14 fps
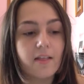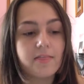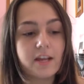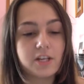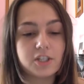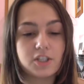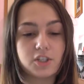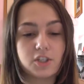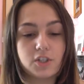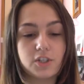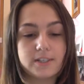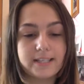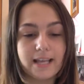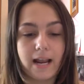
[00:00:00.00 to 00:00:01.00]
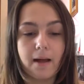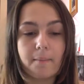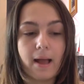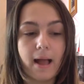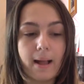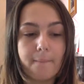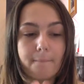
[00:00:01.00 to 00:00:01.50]
They're just to set up
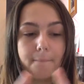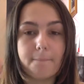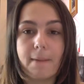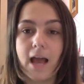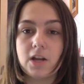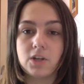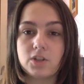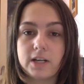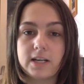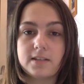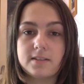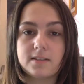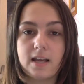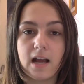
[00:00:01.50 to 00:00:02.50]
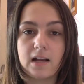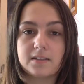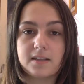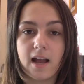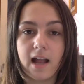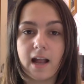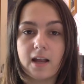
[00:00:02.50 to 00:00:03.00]
um, boundaries
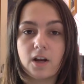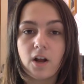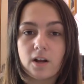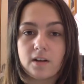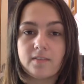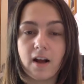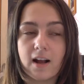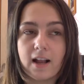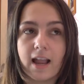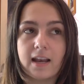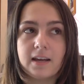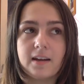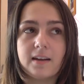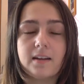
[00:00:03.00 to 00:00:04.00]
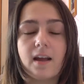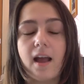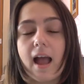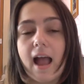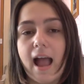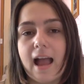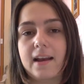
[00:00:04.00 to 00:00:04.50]
outside of Arkadia
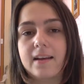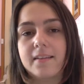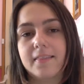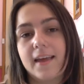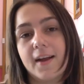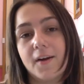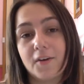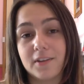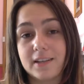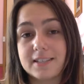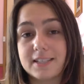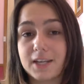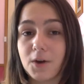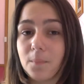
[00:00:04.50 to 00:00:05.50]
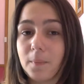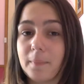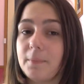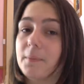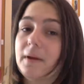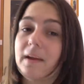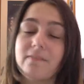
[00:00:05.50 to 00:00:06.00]
and they're only to kill
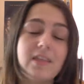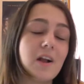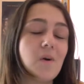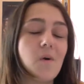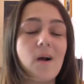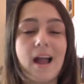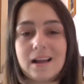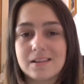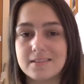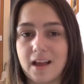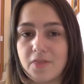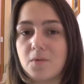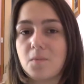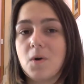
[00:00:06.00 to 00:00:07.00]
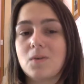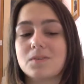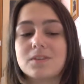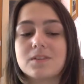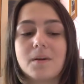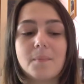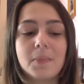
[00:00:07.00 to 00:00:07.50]
people if they're caught outside the
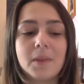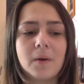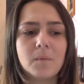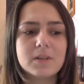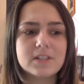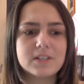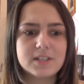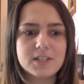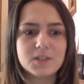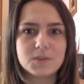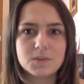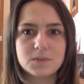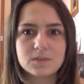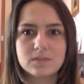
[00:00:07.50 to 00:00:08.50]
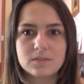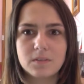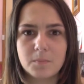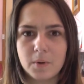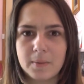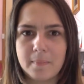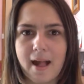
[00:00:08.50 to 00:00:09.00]
walls, which is still
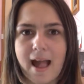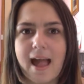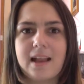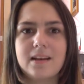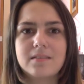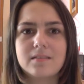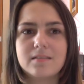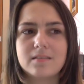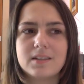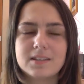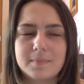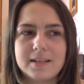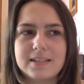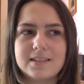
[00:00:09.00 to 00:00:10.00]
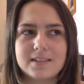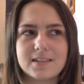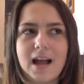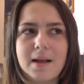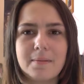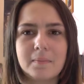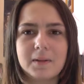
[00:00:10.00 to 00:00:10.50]
pretty bad, because it means that
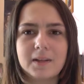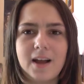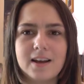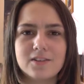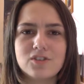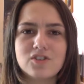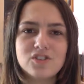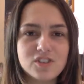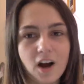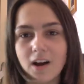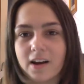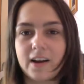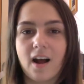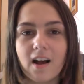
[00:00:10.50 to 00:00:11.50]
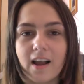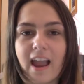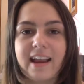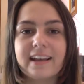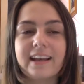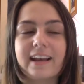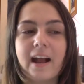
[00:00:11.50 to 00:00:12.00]
Sky people are kind of stuck in
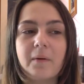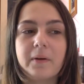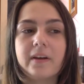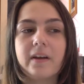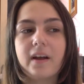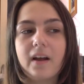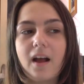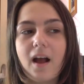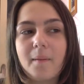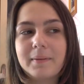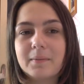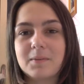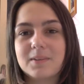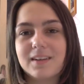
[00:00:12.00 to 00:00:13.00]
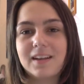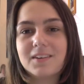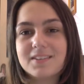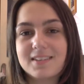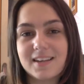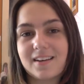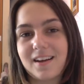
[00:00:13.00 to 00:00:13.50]
Arkadia now. And I mean, it was it
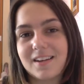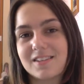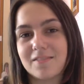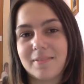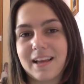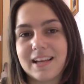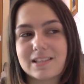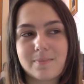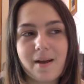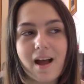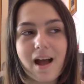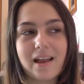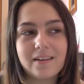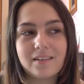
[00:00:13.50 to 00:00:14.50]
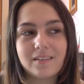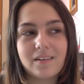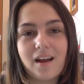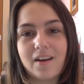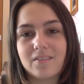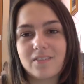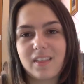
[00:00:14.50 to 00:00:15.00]
looks like a nice enough place, but I don't
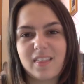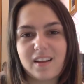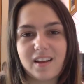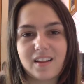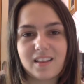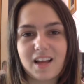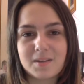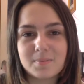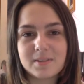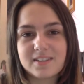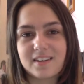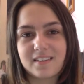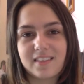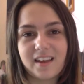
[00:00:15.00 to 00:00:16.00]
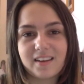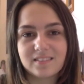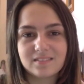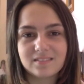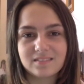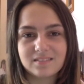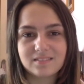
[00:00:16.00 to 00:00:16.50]
I don't really think I'd like to be stuck there,
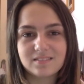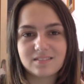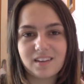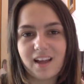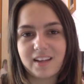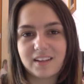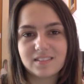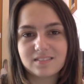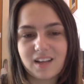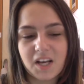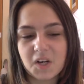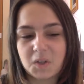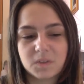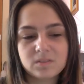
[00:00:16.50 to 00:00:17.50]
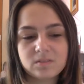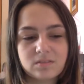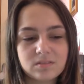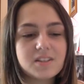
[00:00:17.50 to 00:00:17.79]
like at all.